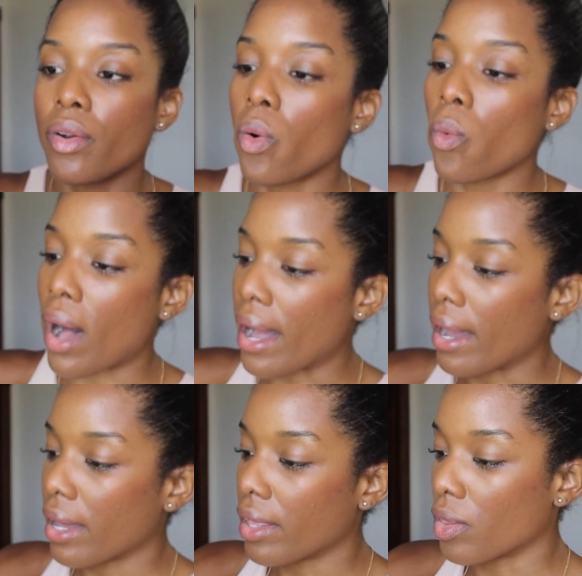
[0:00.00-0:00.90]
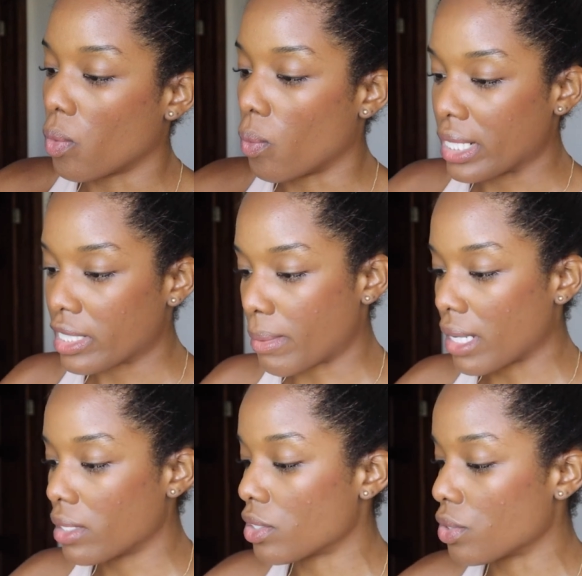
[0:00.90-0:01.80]
know why the
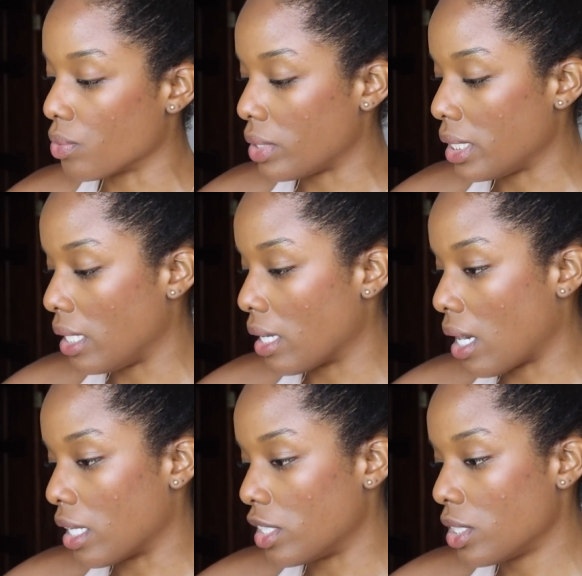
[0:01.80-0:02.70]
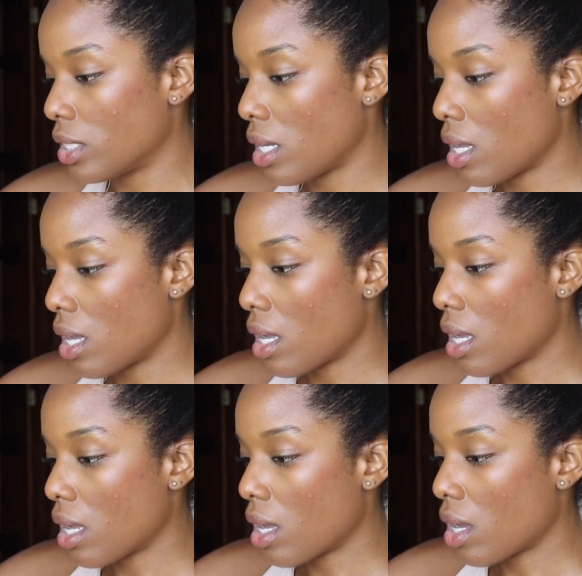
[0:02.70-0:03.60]
waistband looks really large
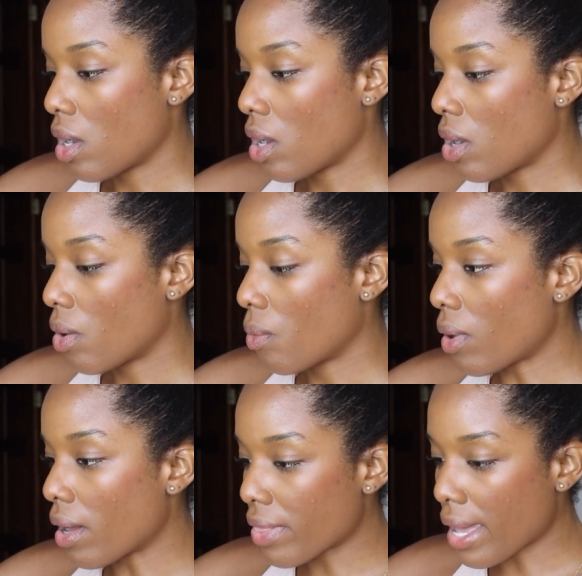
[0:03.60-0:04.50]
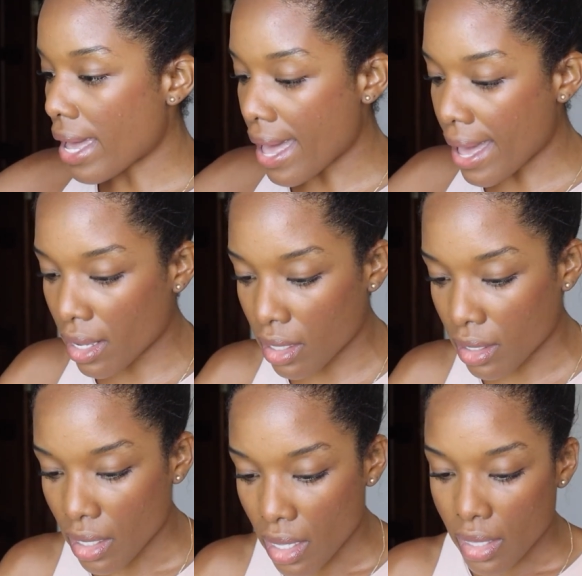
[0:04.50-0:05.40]
what the heck?
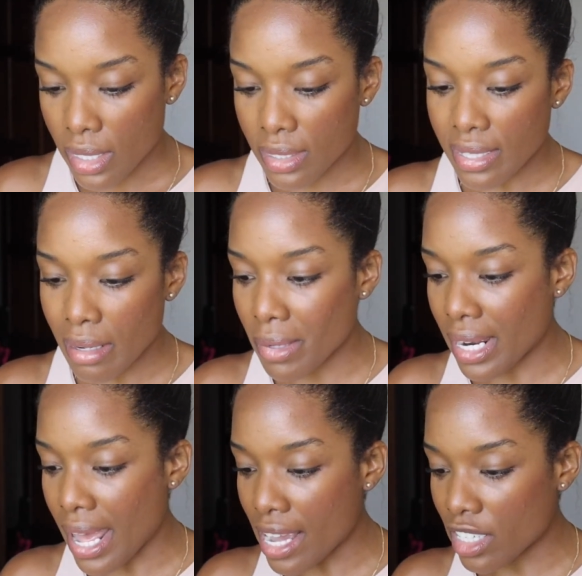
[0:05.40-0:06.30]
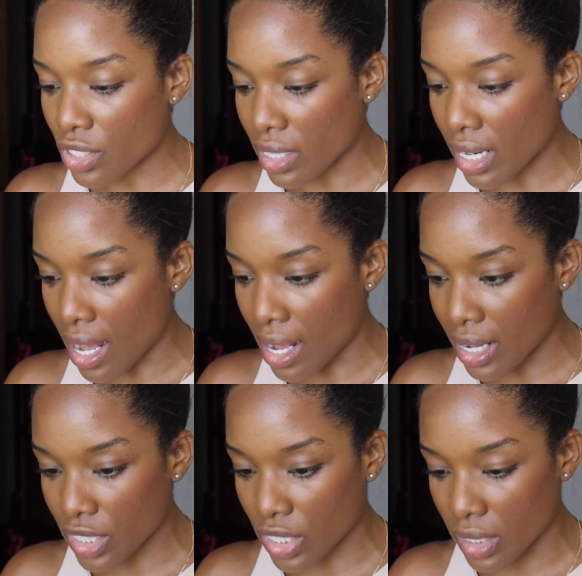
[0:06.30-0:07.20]
They sent me an extra
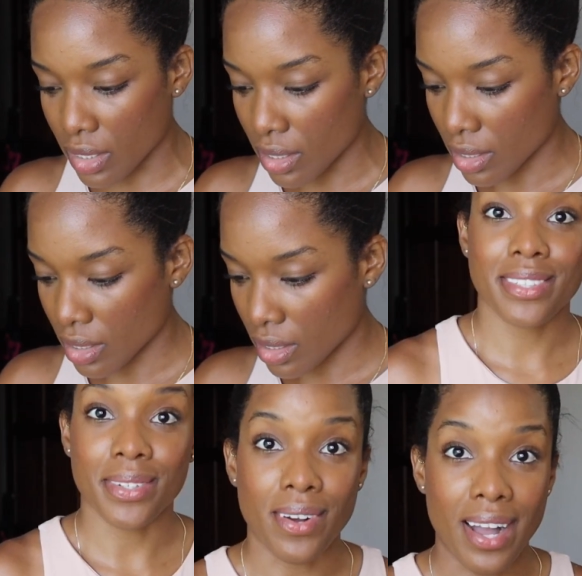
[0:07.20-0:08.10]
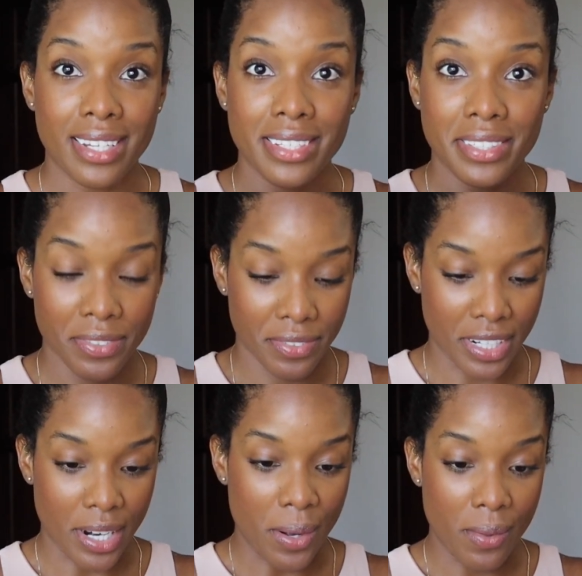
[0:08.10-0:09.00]
large. So I need to
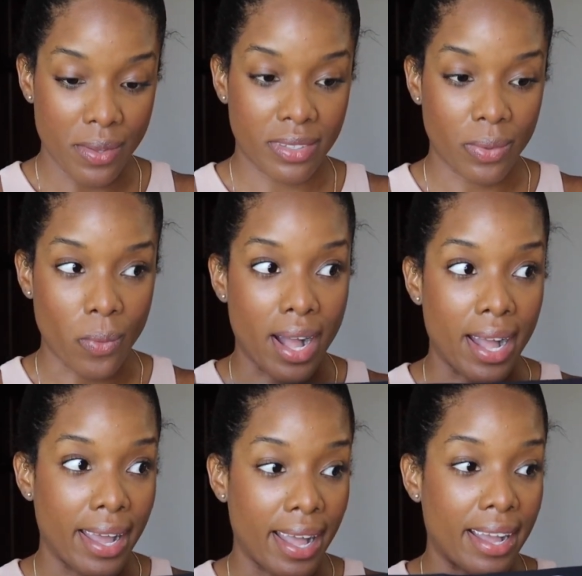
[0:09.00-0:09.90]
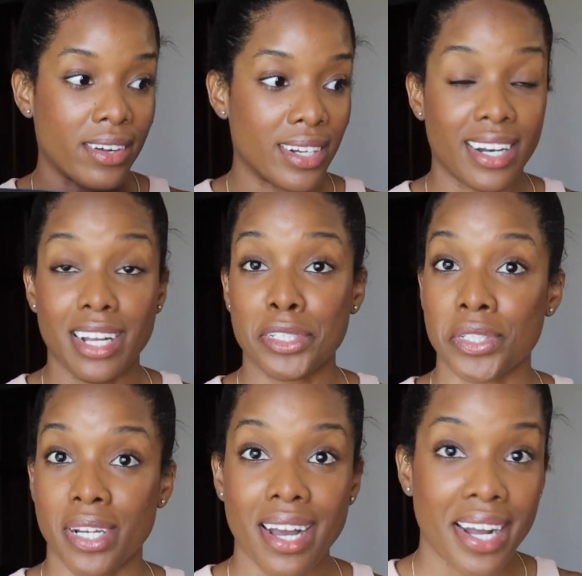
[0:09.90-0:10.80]
figure out why I got an
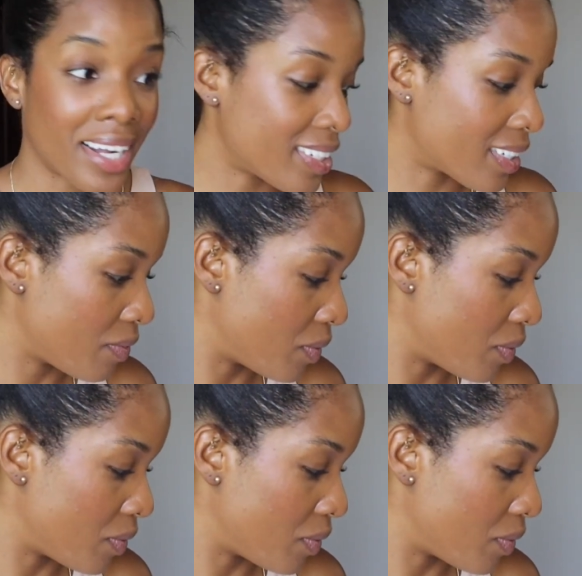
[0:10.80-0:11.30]
extra large.